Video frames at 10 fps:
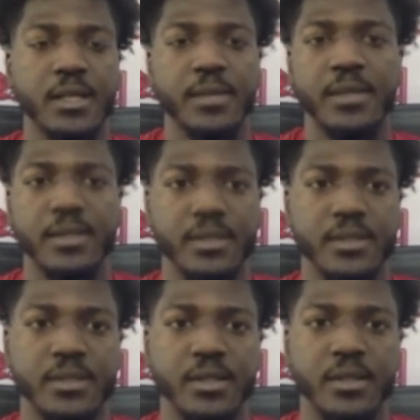I mean,
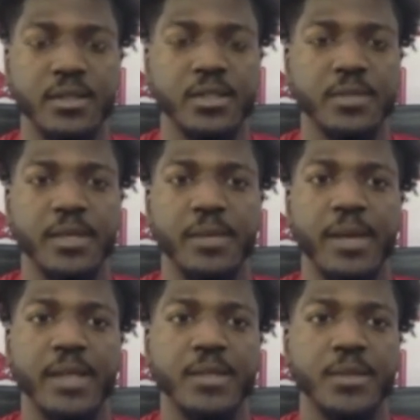just uh, just playing
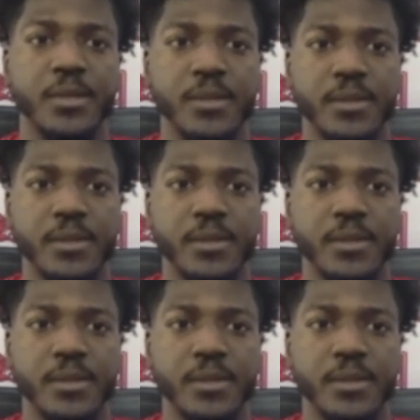basketball.